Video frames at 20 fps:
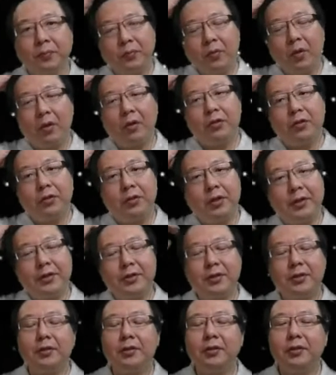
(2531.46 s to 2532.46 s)
So
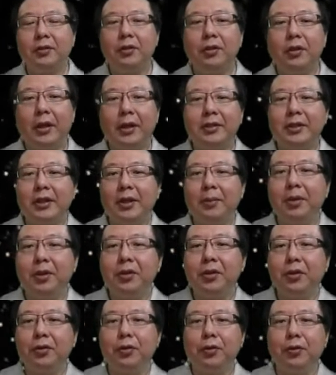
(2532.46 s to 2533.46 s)
let's examine
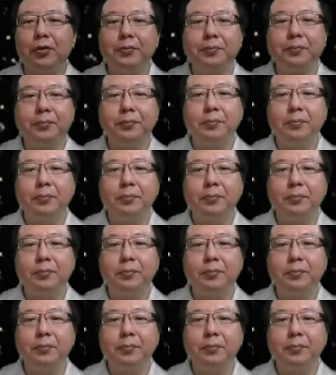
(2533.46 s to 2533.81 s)
the code.